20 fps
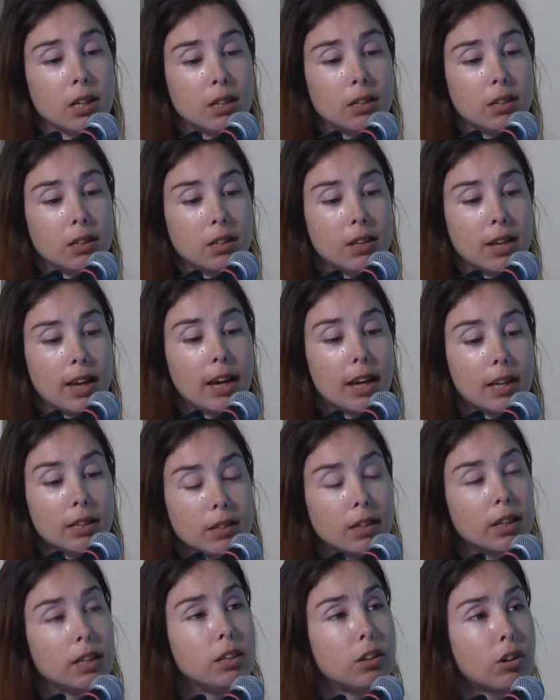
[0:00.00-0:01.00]
that had
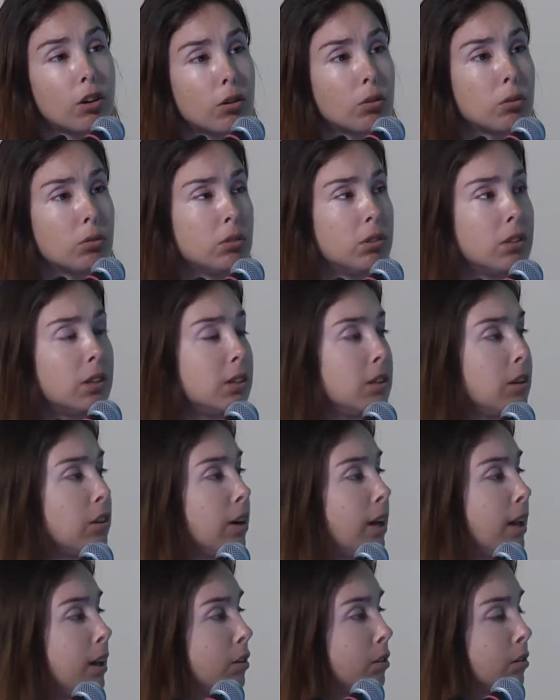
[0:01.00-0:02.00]
they known that their
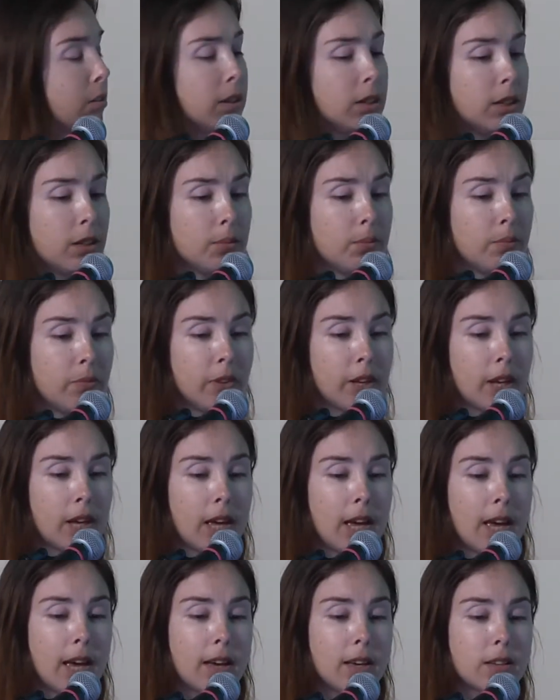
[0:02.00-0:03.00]
algorithm
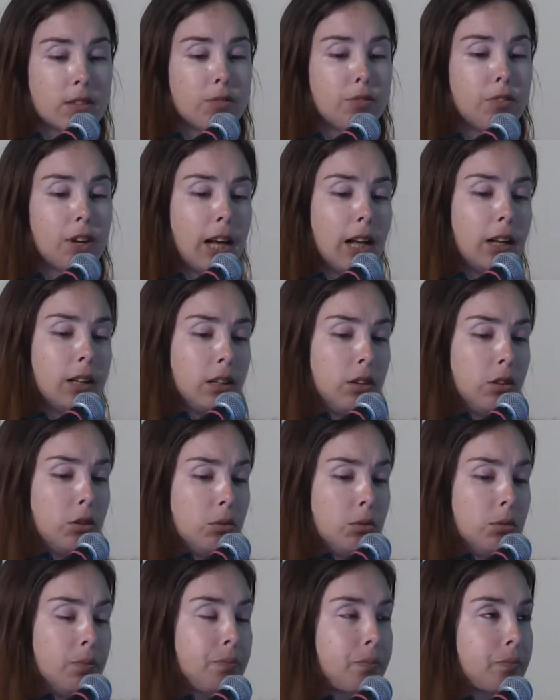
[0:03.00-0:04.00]
has
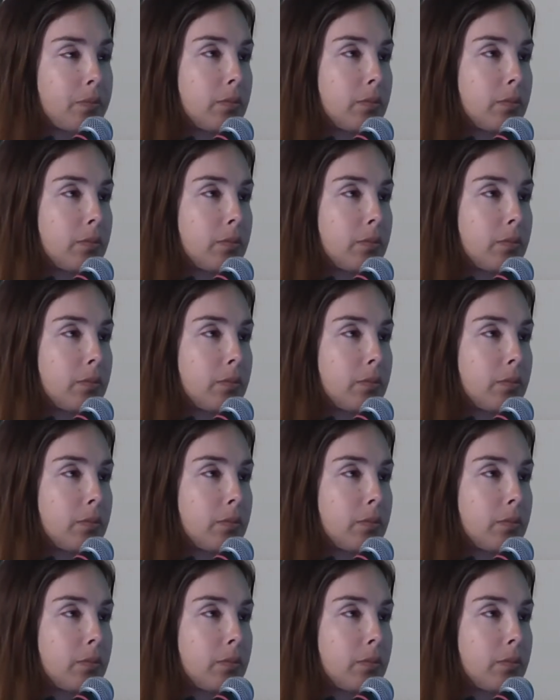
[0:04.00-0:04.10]
value